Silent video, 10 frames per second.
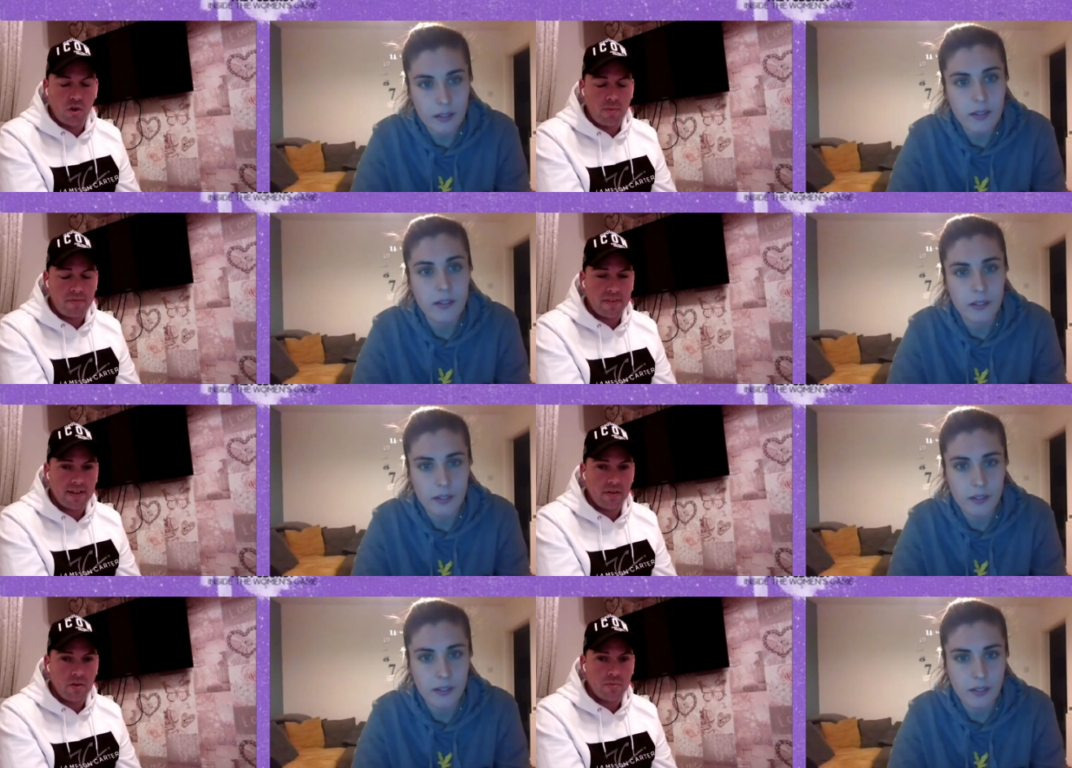Speaker 1: Against
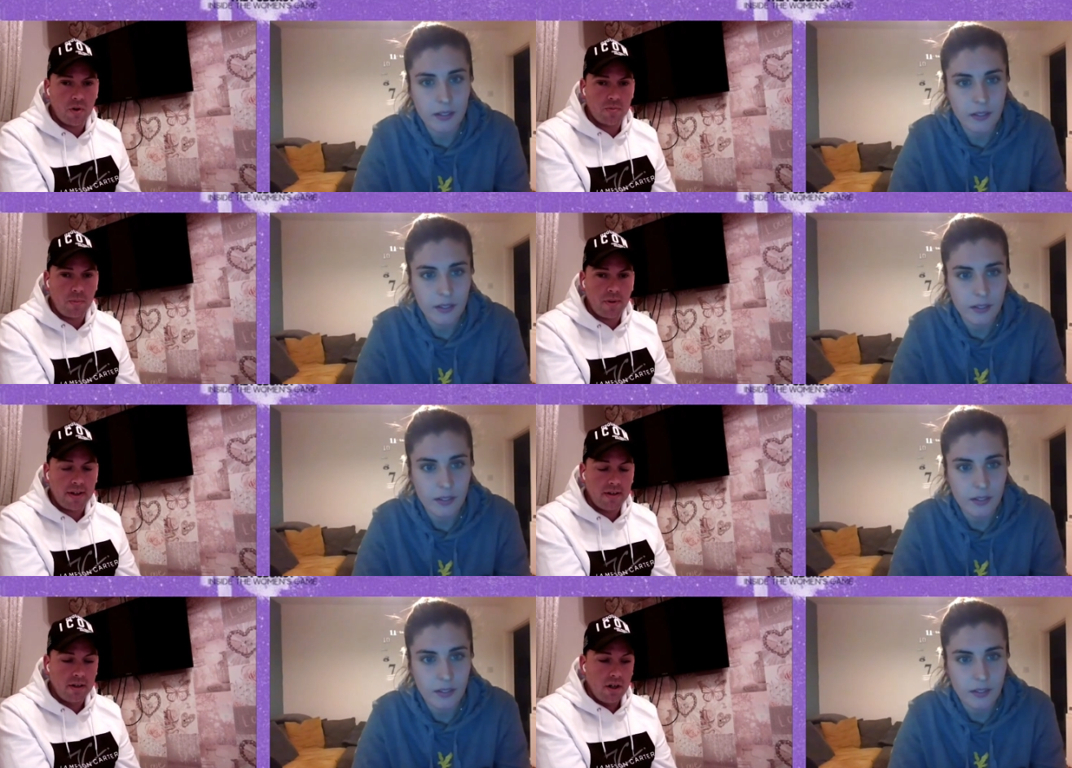Durham, I think they were
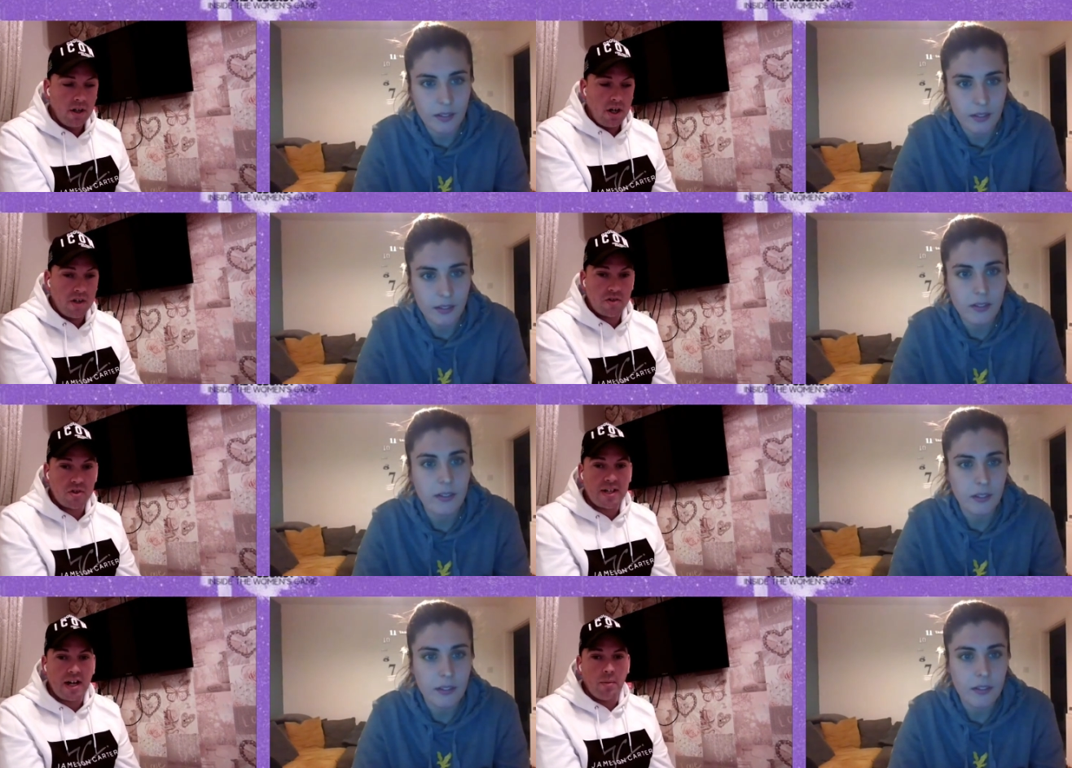supposed to be playing.
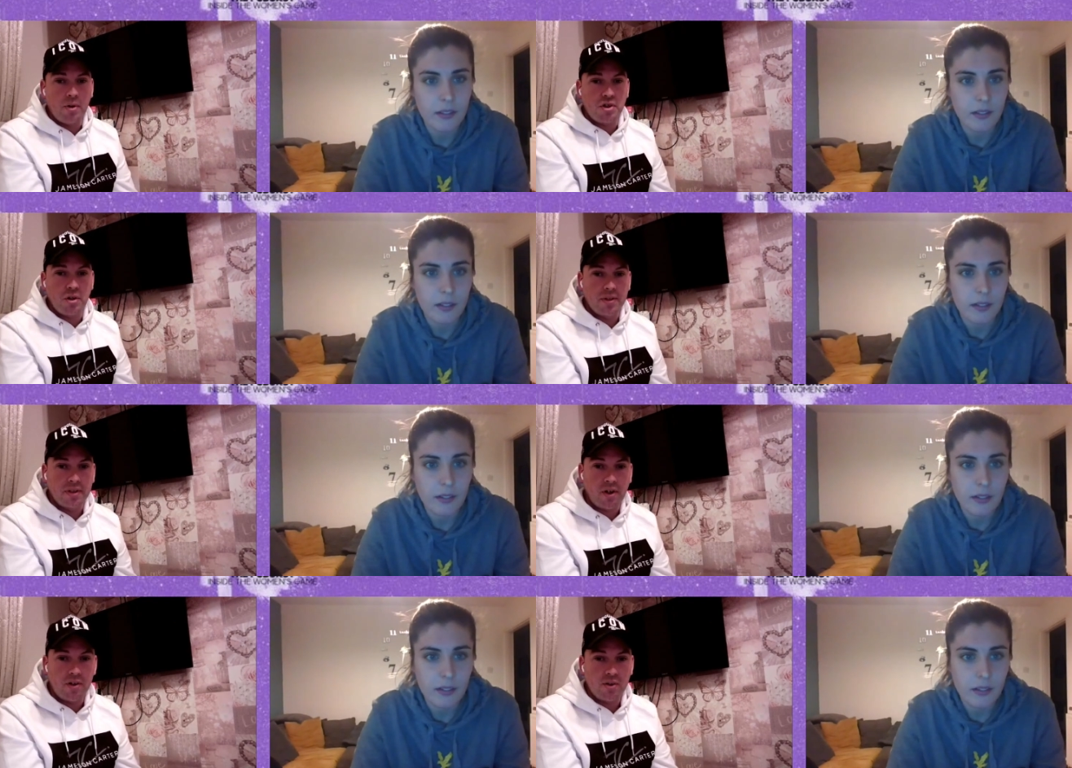So just how
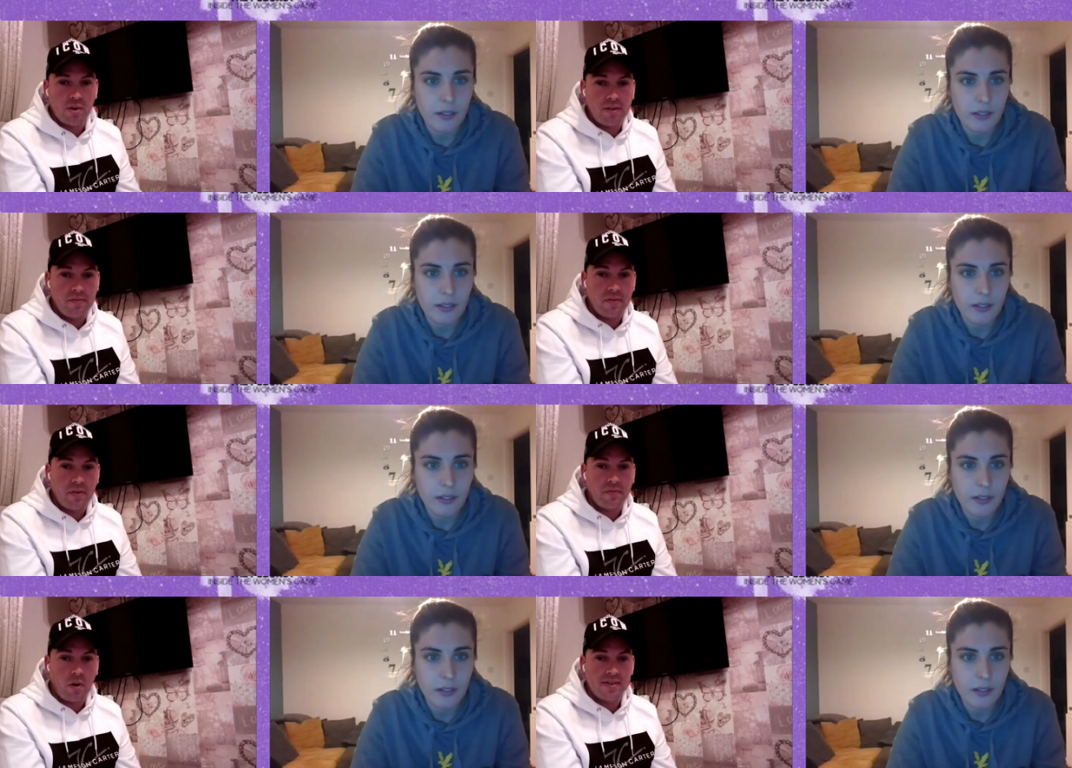much are you and the girls
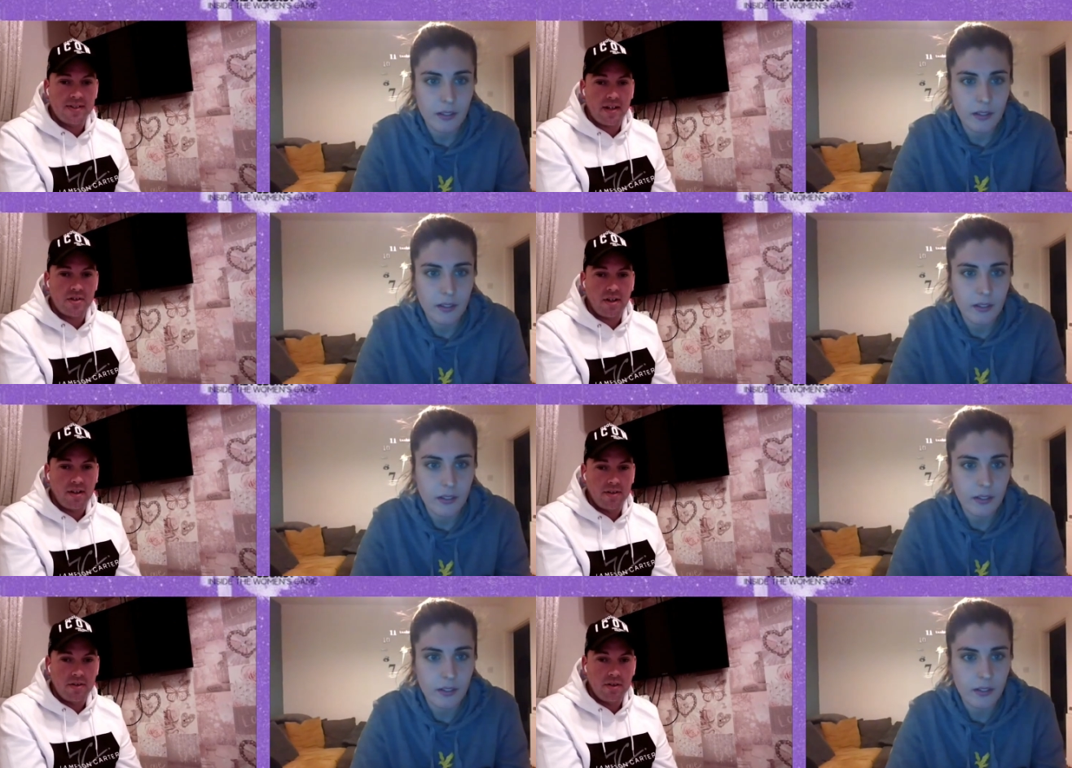looking forward to
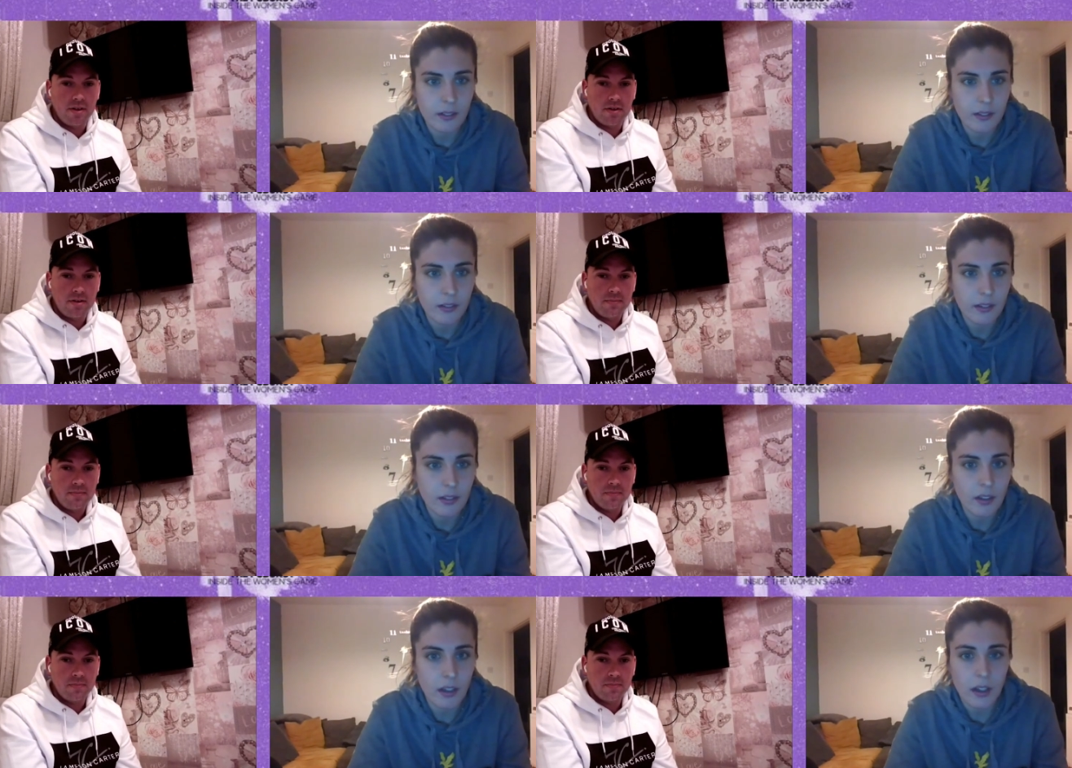that challenge?
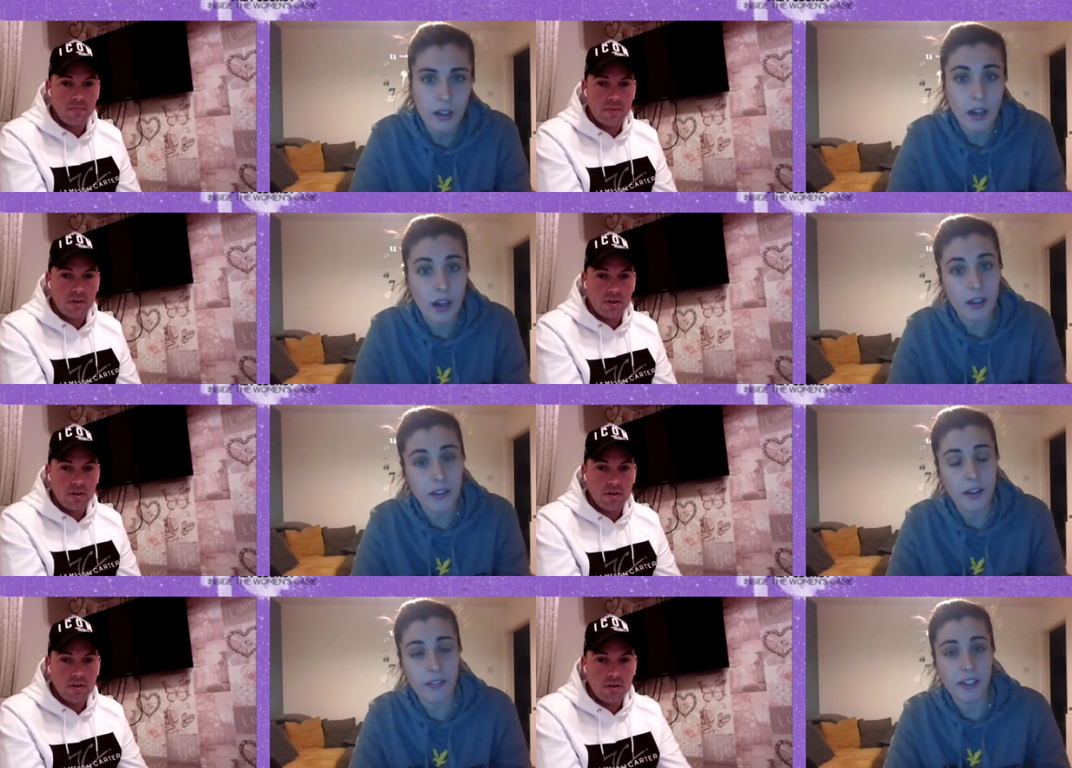
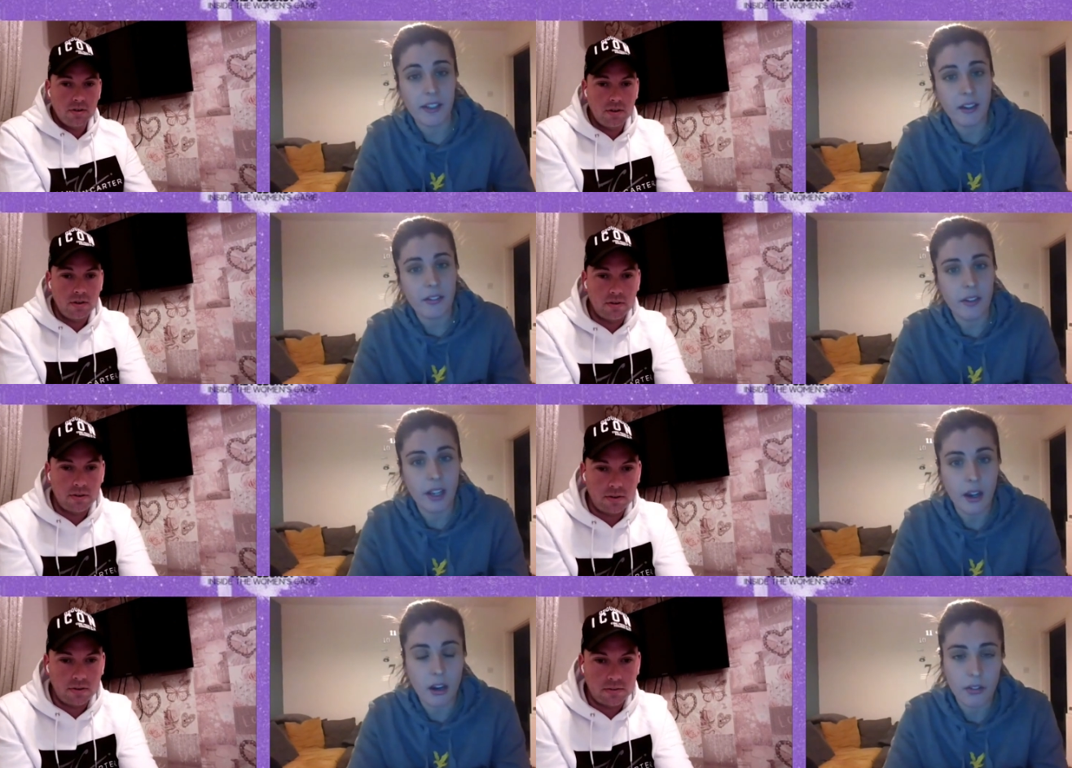
Speaker 2: Yeah, I think
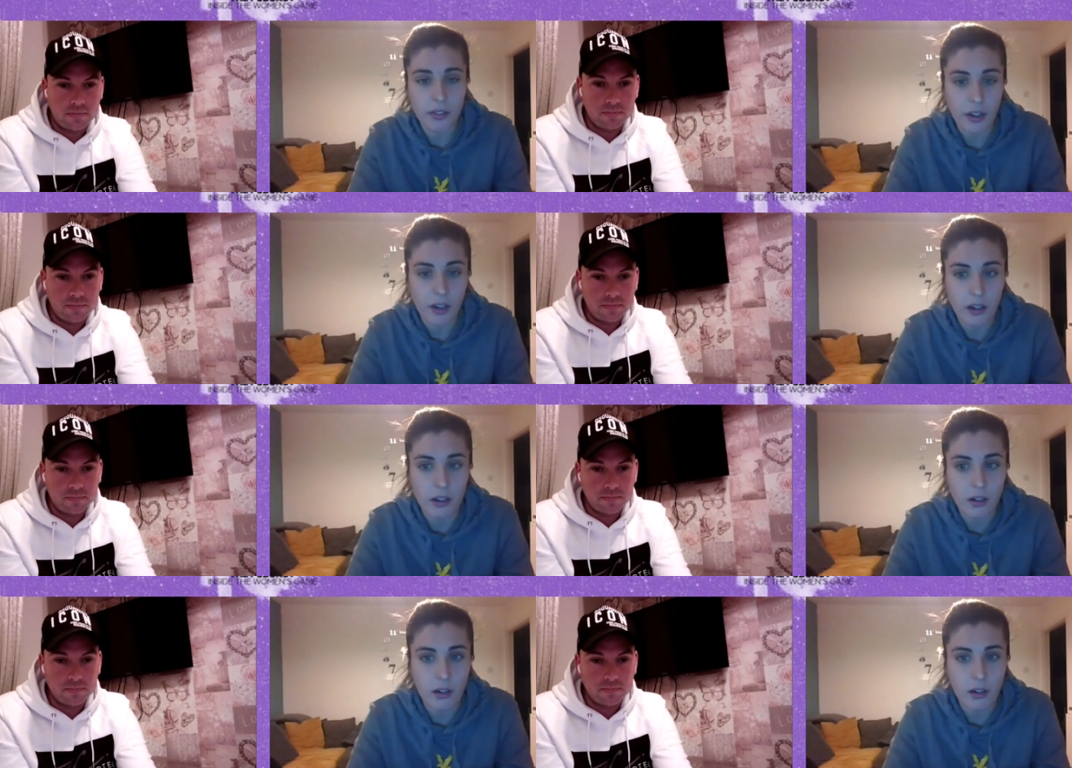definitely after